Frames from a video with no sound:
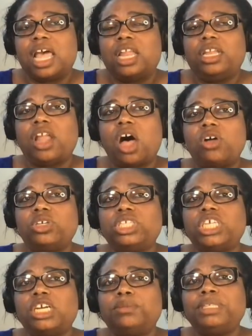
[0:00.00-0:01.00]

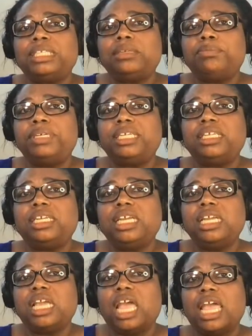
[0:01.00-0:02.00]
Long-term
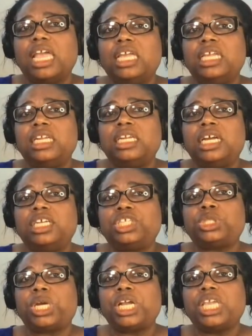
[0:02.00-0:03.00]
stability in
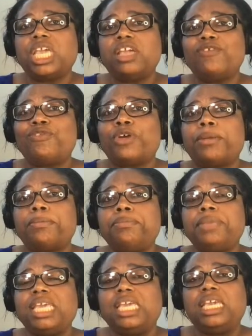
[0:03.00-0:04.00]
trucking for
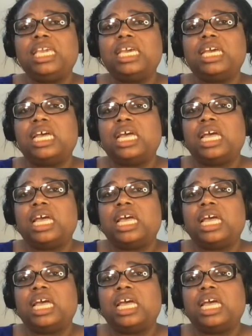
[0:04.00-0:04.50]
me